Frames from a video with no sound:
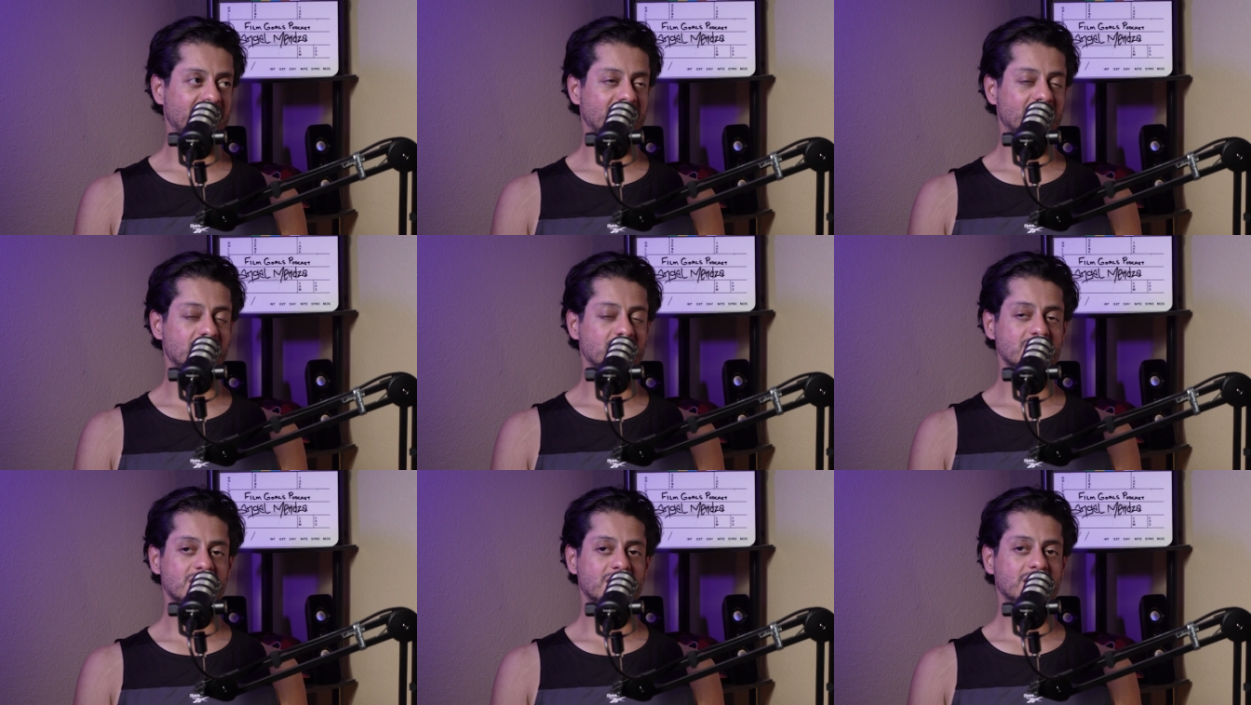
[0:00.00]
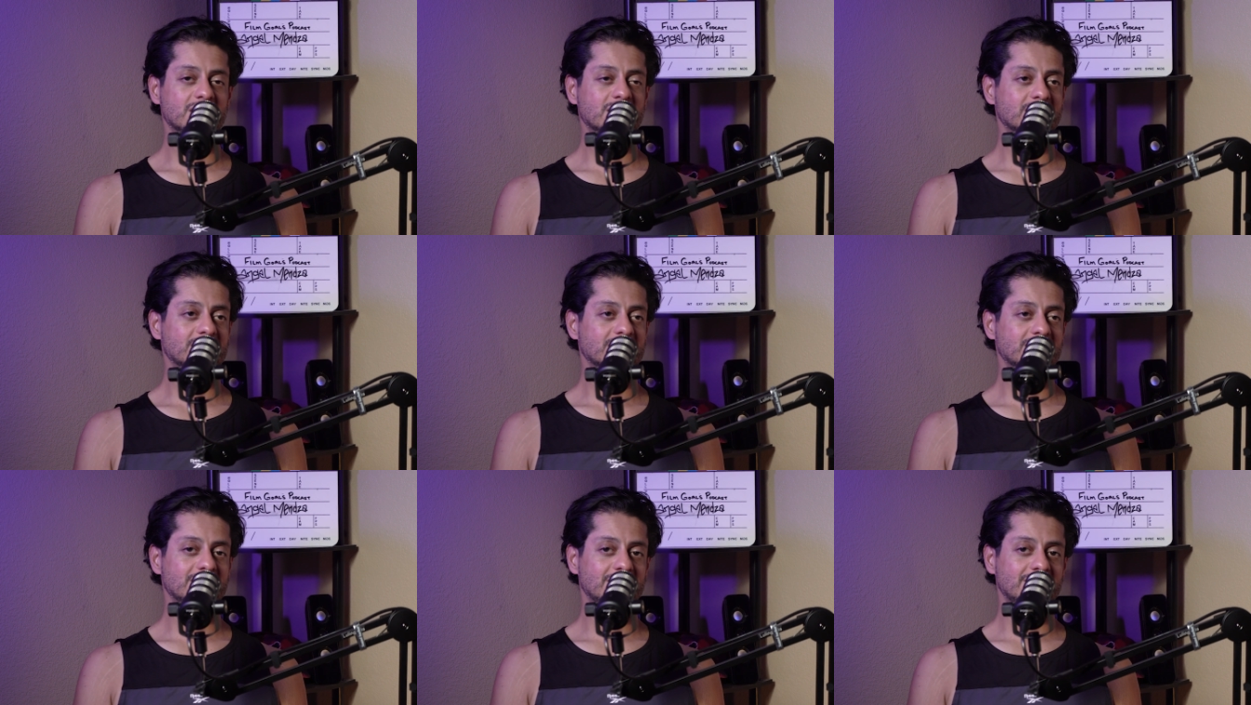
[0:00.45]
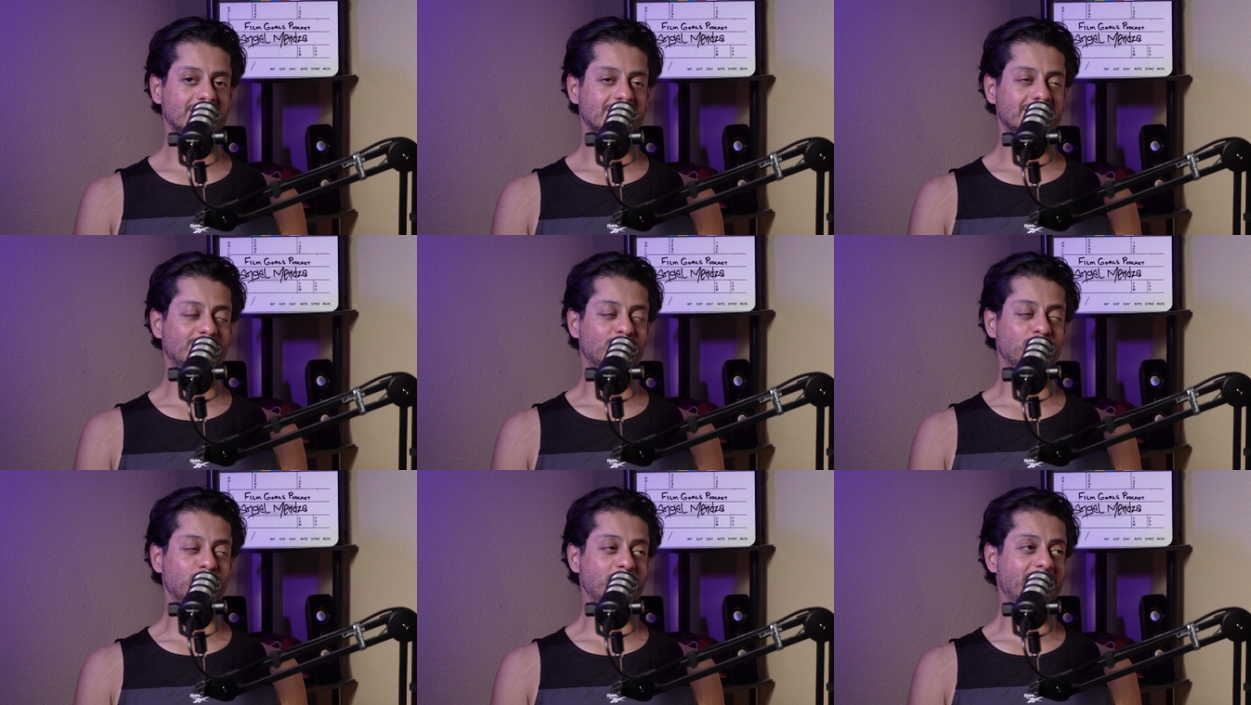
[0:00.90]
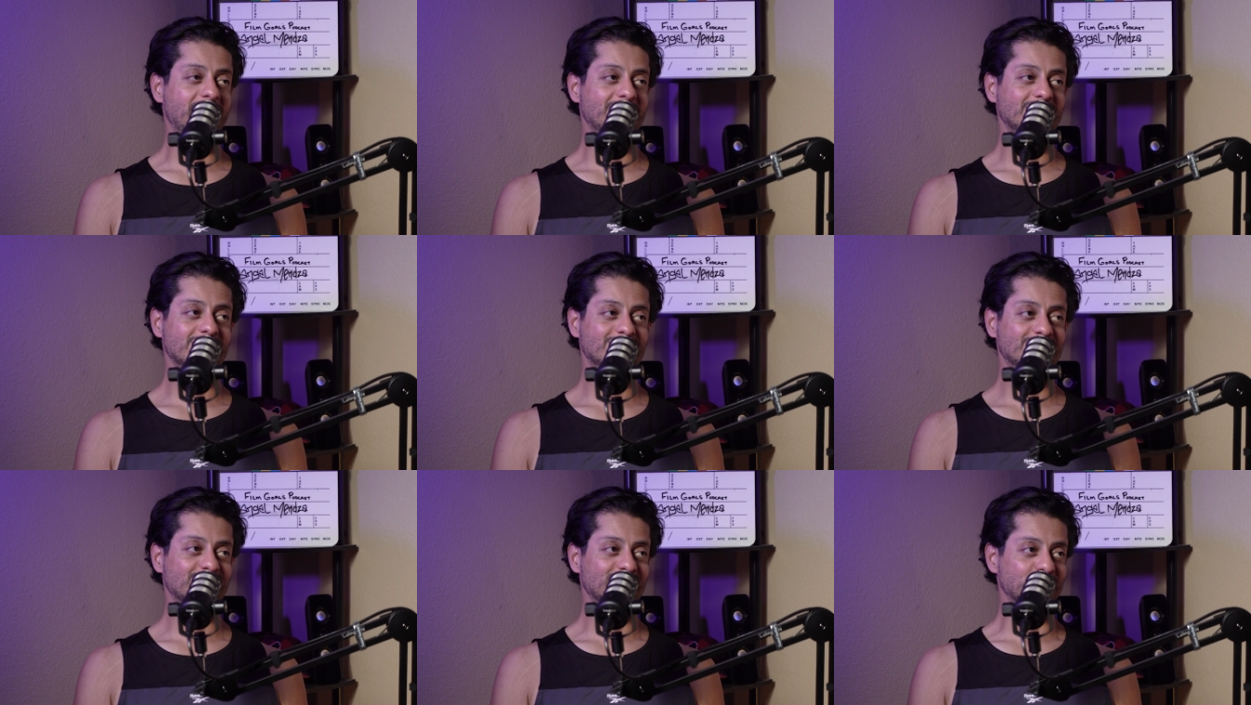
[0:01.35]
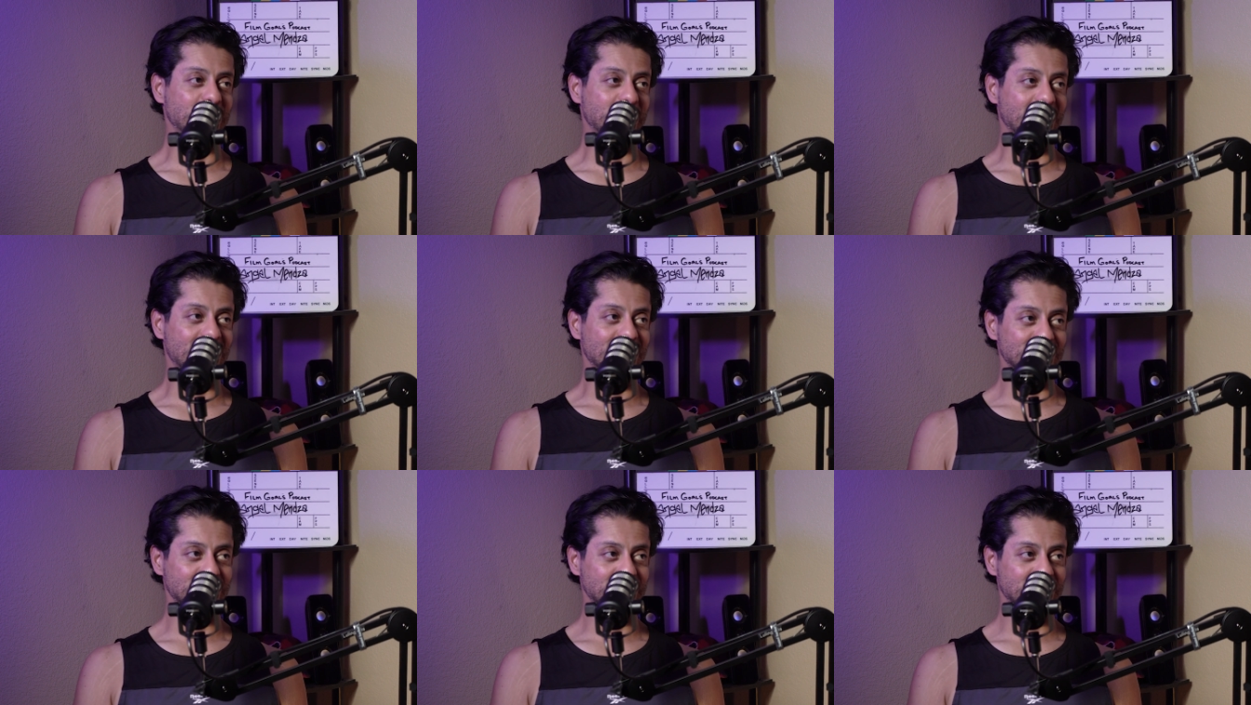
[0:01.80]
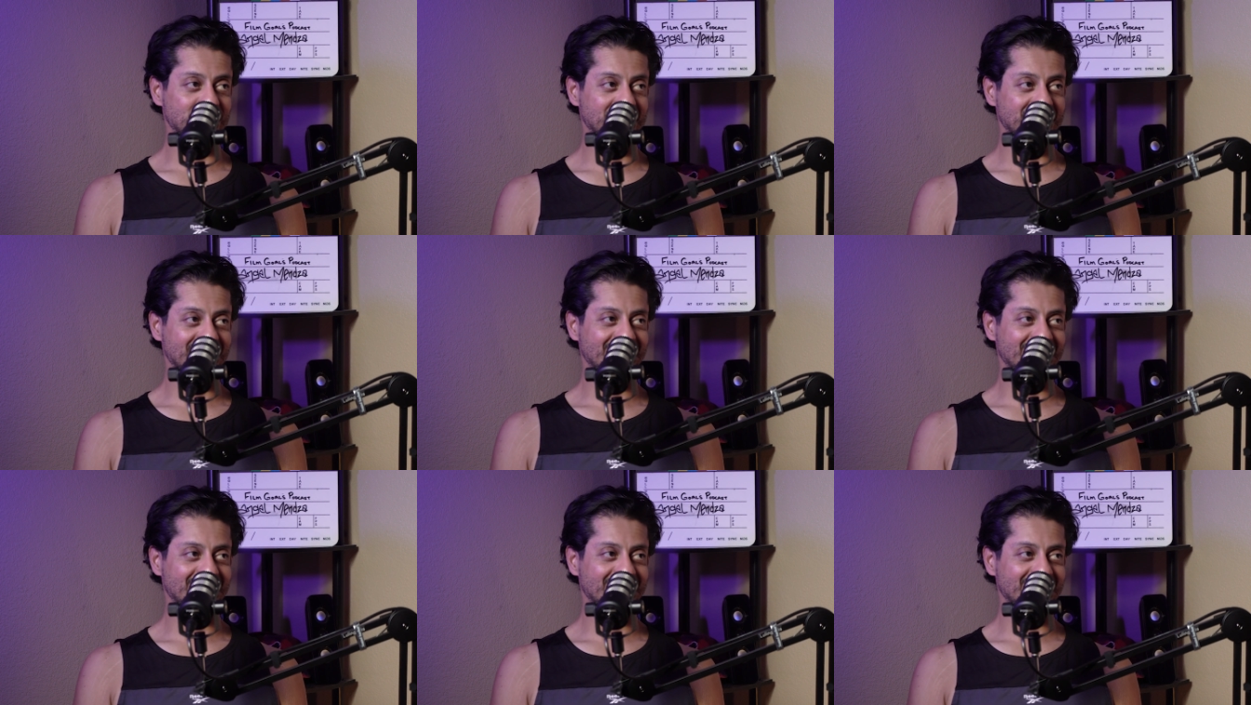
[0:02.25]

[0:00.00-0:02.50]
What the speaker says: and I was like, oh man, this is gonna be awesome.